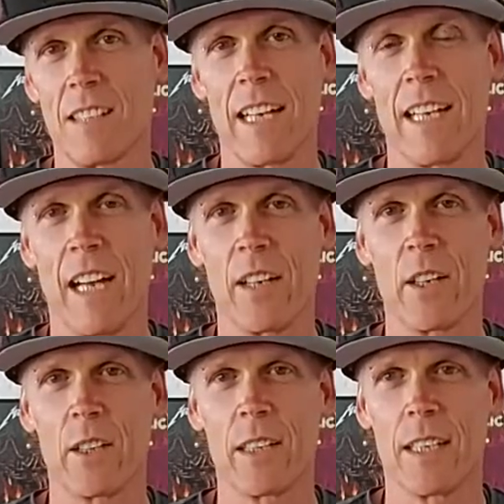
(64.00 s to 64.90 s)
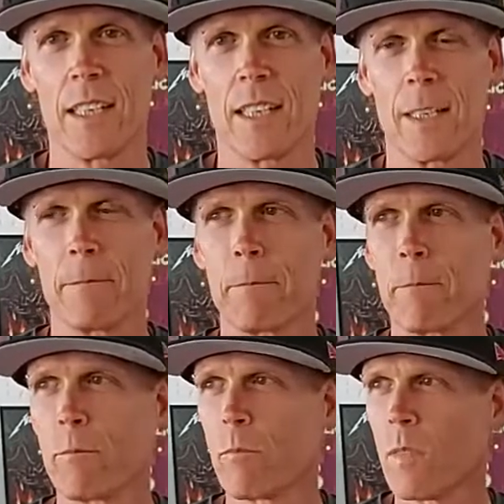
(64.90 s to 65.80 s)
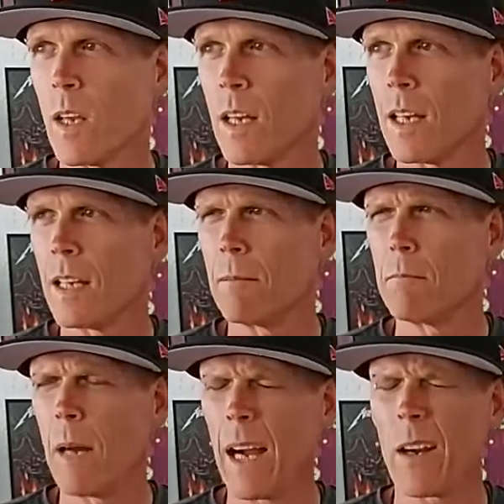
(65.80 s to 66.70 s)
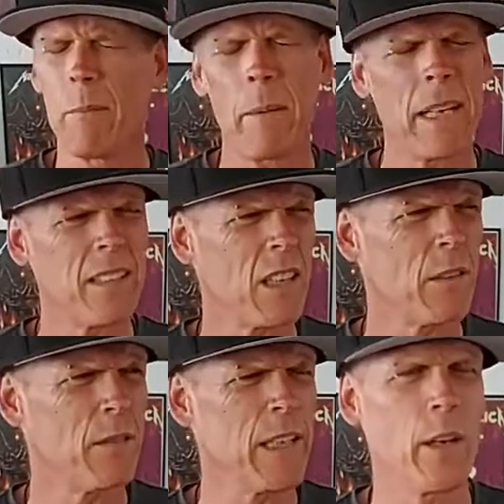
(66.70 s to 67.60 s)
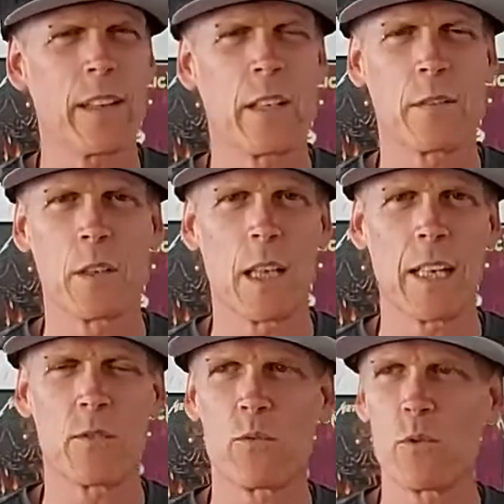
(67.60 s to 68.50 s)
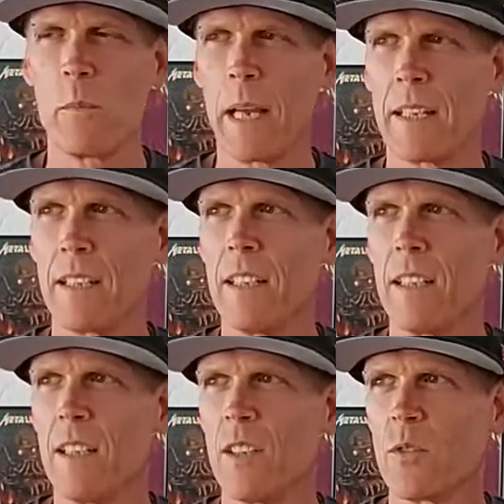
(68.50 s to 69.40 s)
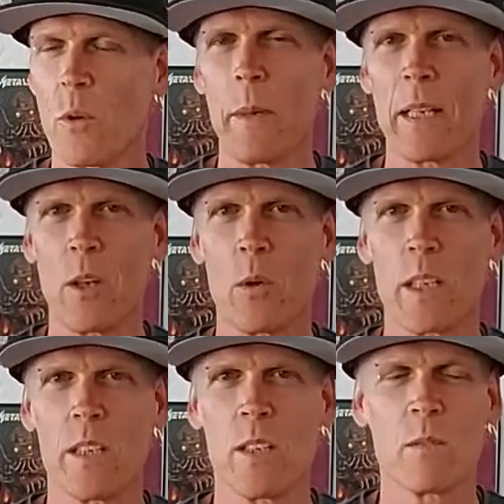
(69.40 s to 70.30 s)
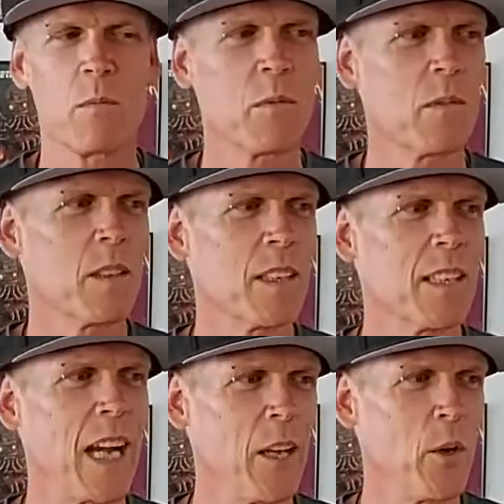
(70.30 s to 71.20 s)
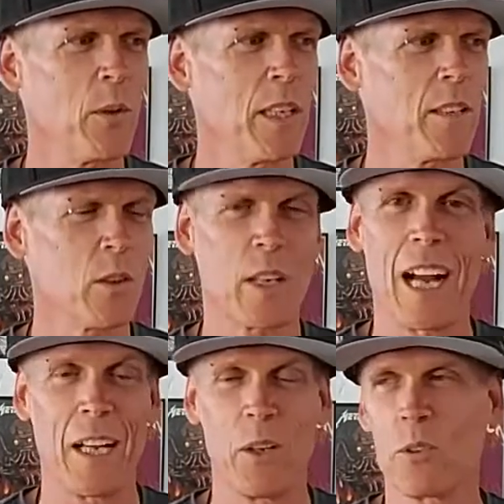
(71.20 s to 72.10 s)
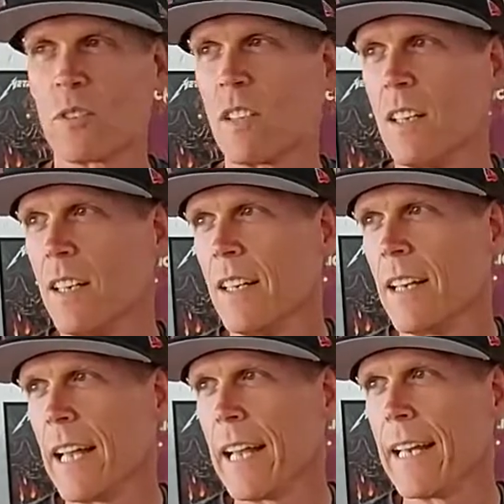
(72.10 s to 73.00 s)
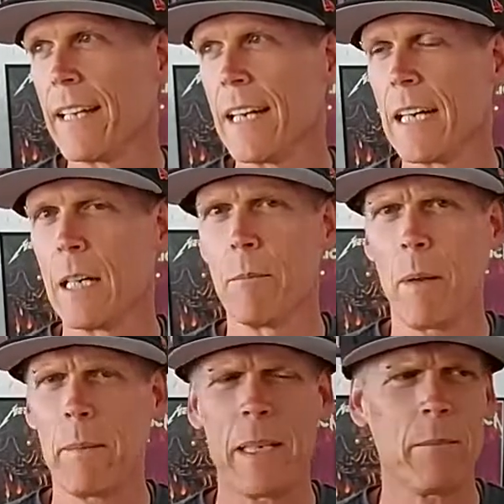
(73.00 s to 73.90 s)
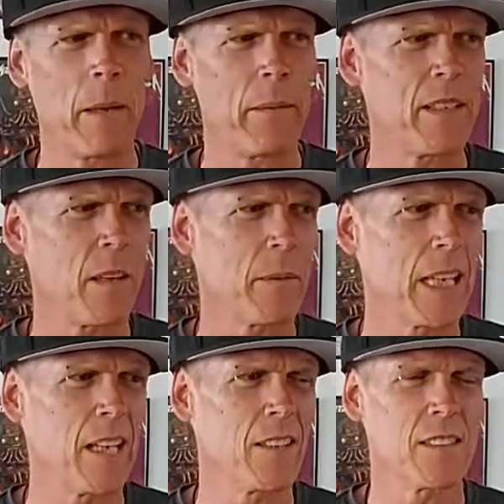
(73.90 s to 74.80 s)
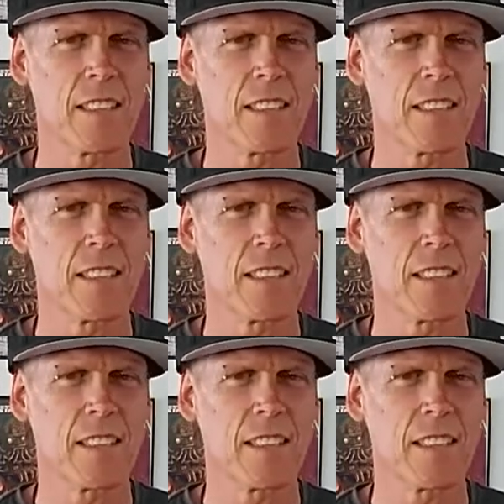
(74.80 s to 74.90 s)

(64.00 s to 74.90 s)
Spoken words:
I heard, or maybe I saw the video, I think, for like True Men Don't Kill Coyotes or Coyotes, and maybe something else.